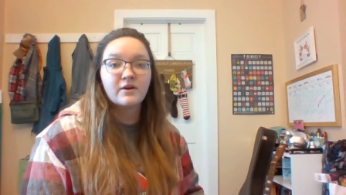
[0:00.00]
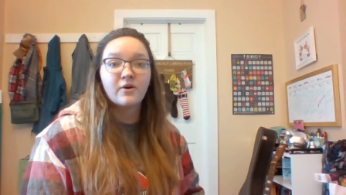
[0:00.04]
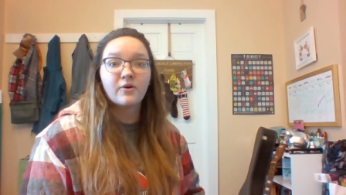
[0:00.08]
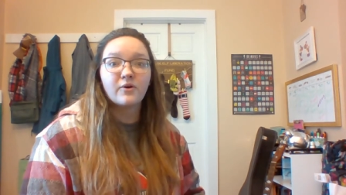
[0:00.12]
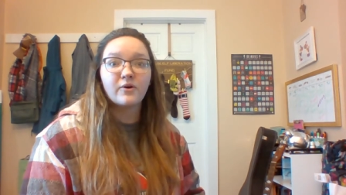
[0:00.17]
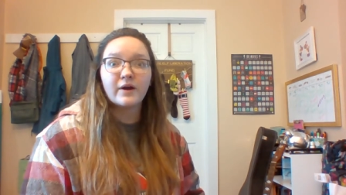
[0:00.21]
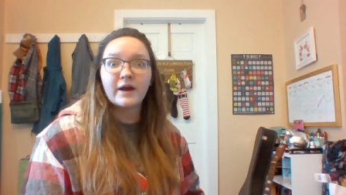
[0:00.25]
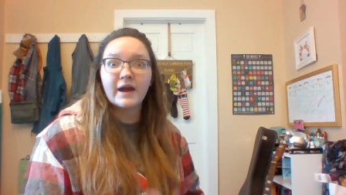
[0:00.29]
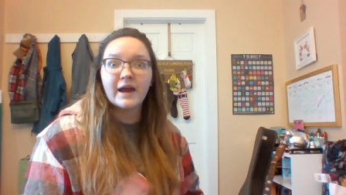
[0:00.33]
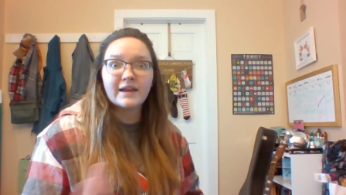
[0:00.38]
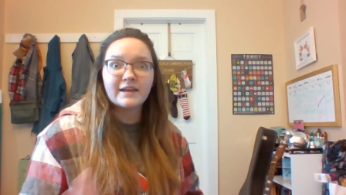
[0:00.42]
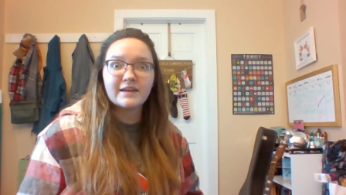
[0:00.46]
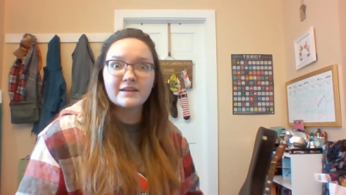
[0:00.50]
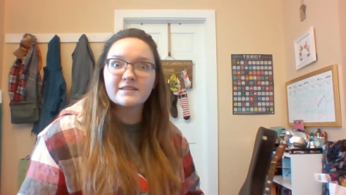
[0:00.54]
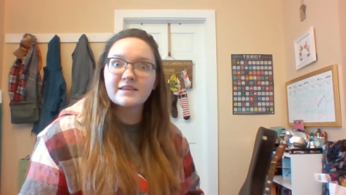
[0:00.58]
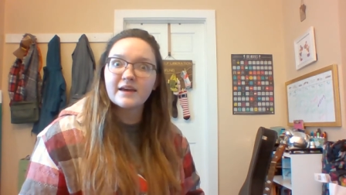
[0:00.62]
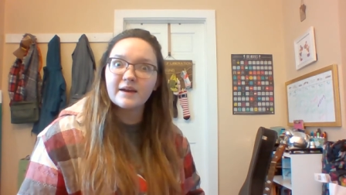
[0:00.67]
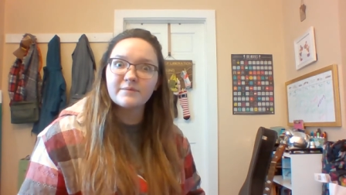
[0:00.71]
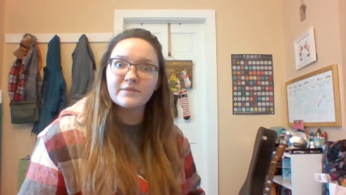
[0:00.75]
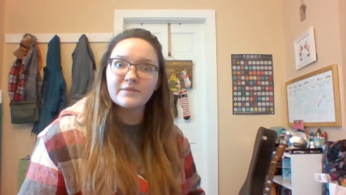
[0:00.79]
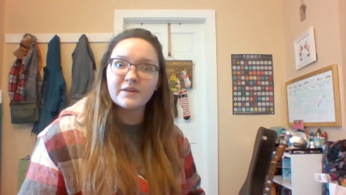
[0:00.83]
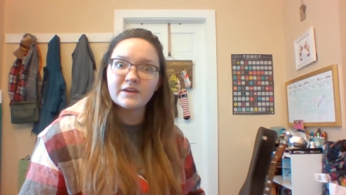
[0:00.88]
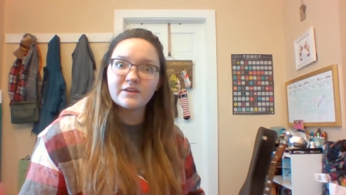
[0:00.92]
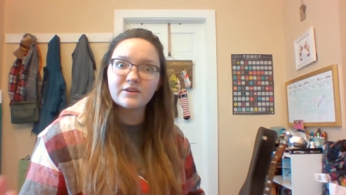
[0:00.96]
or any
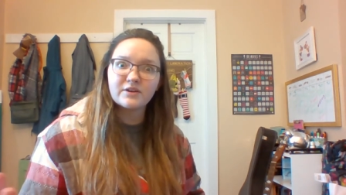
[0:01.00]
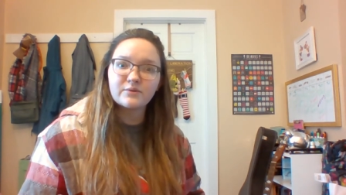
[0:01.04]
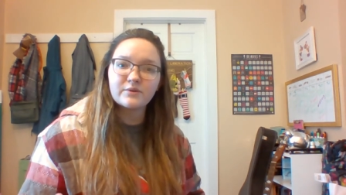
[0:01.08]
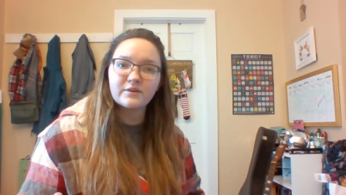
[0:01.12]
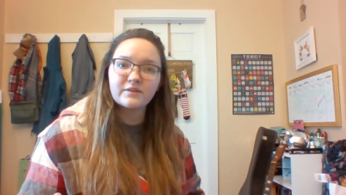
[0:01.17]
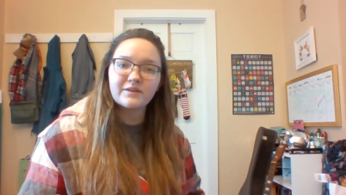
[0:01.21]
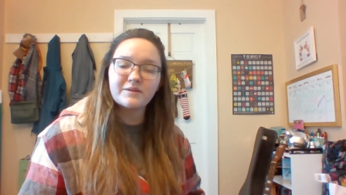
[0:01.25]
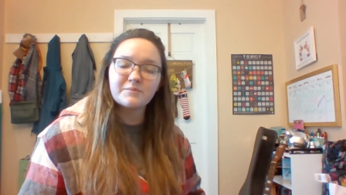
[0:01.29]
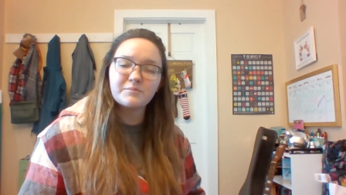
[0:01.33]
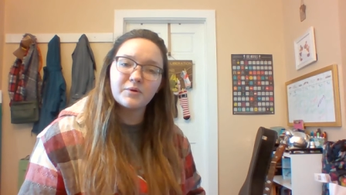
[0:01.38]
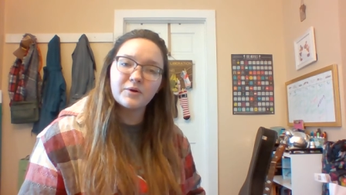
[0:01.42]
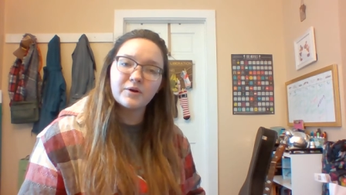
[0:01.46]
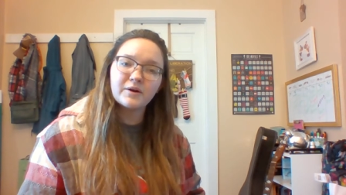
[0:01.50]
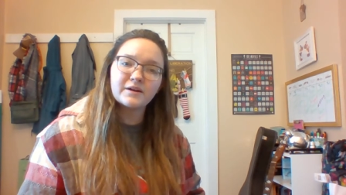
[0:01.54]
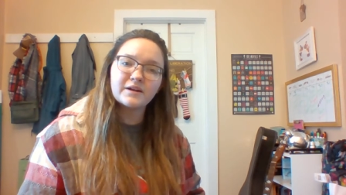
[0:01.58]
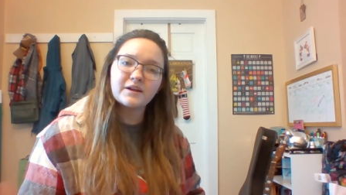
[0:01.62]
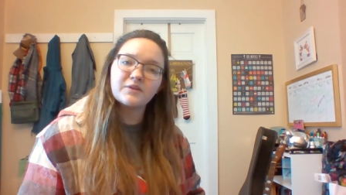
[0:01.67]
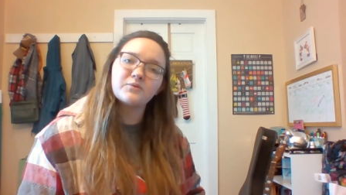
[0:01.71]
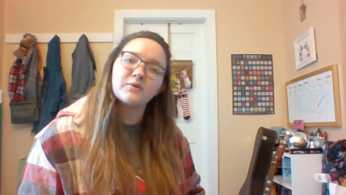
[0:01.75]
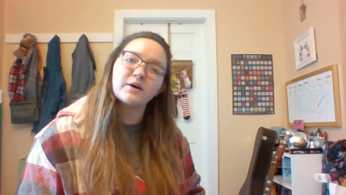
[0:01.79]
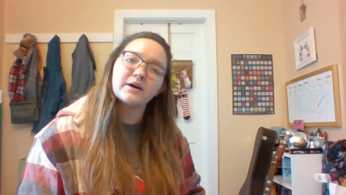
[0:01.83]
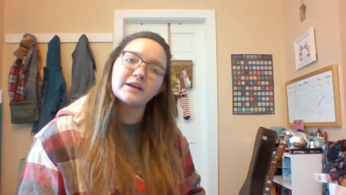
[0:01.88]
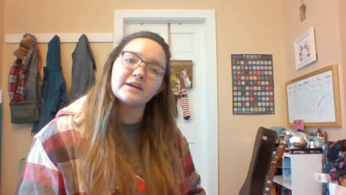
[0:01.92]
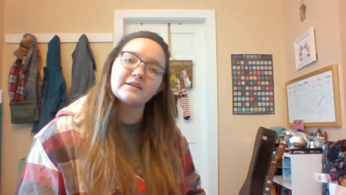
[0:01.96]
time that you're really bored
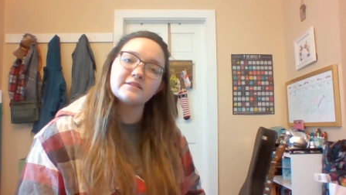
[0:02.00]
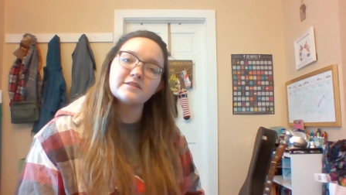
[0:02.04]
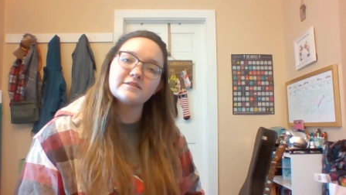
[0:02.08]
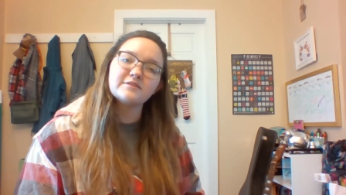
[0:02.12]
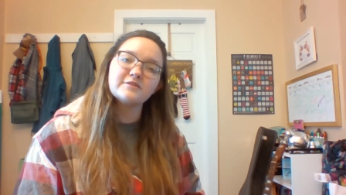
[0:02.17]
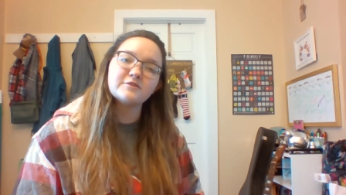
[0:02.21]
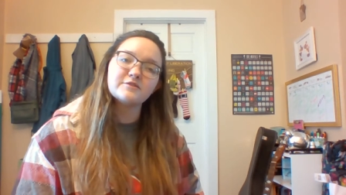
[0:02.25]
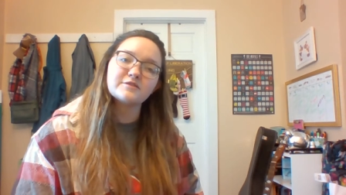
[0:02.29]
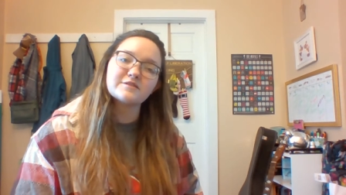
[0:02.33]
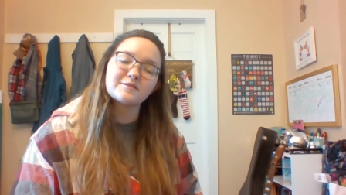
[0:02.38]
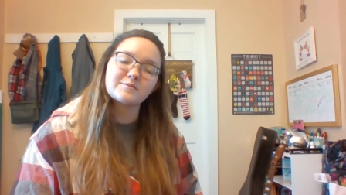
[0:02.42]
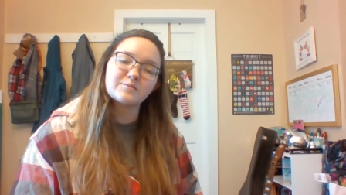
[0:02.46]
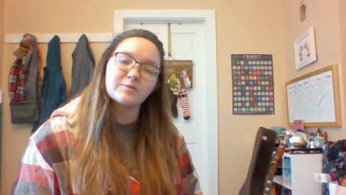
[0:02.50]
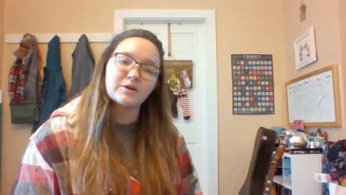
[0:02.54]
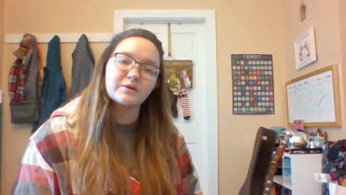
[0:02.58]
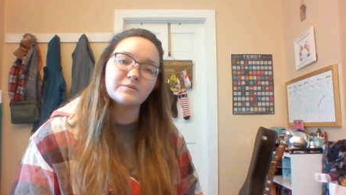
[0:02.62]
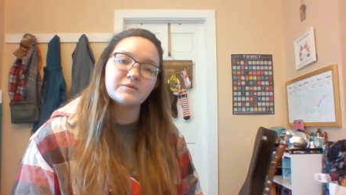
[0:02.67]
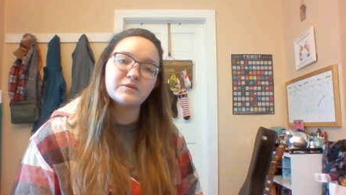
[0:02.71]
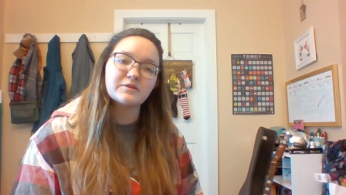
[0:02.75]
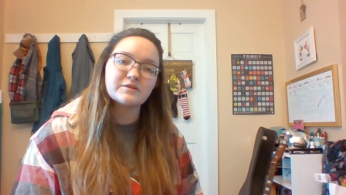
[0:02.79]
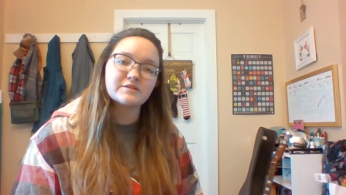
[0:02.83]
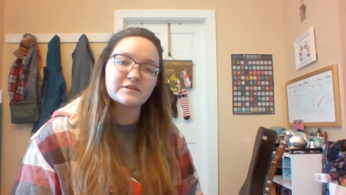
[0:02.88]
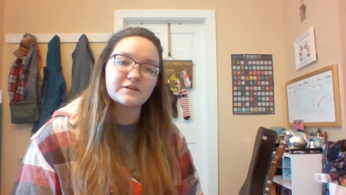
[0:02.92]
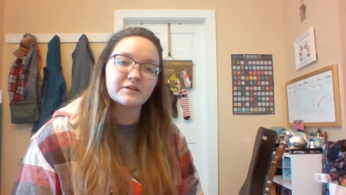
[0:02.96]
and wanting to do some more
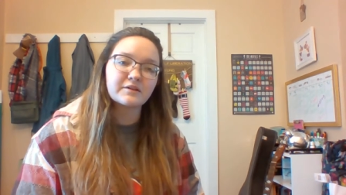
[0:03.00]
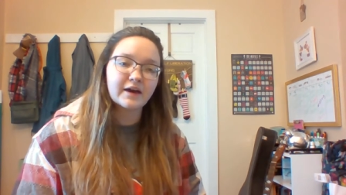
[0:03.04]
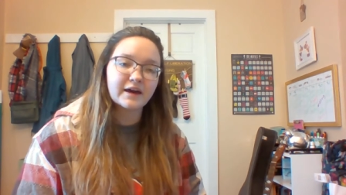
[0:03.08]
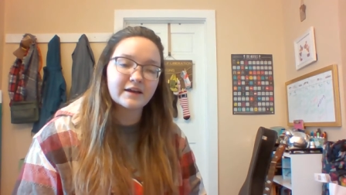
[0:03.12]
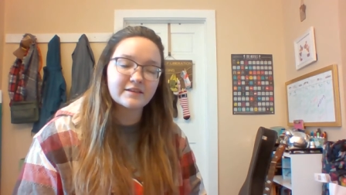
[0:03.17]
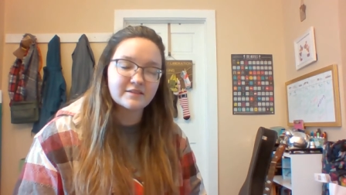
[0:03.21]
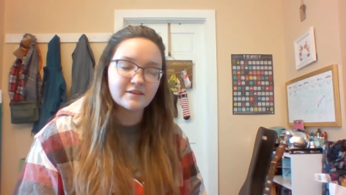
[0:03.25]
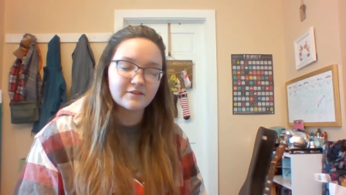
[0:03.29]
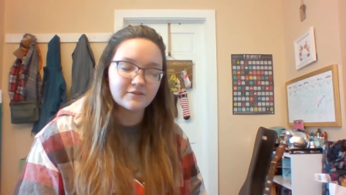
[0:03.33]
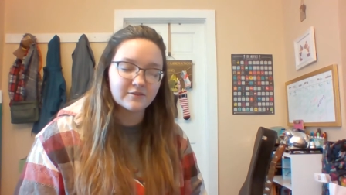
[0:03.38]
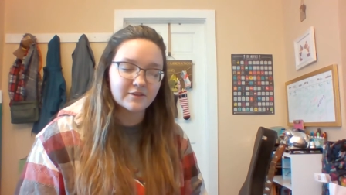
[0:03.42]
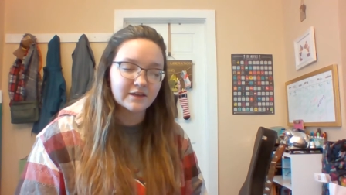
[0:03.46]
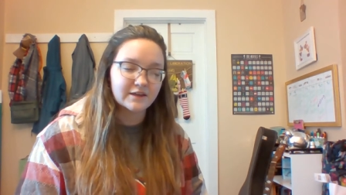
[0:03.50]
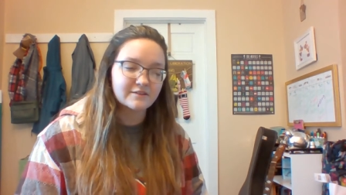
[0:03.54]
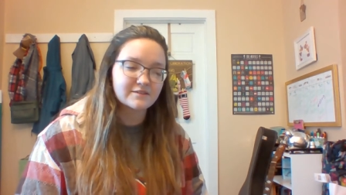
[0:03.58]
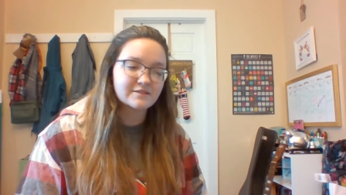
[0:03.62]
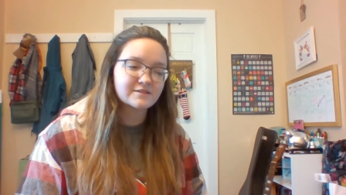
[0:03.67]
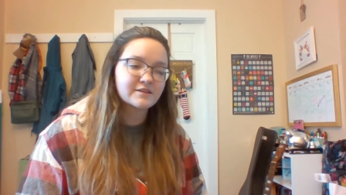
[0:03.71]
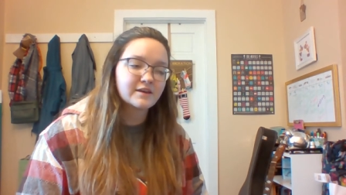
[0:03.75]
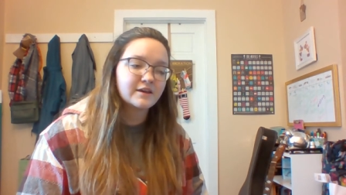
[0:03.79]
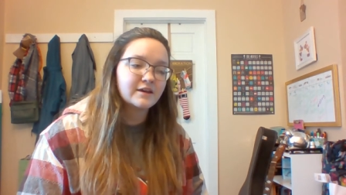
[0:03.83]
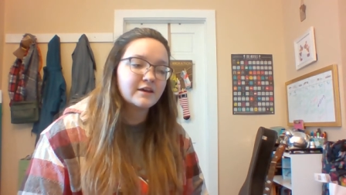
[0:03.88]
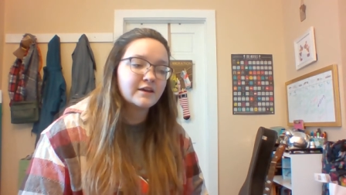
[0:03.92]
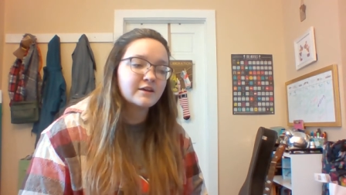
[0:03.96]
musical activities.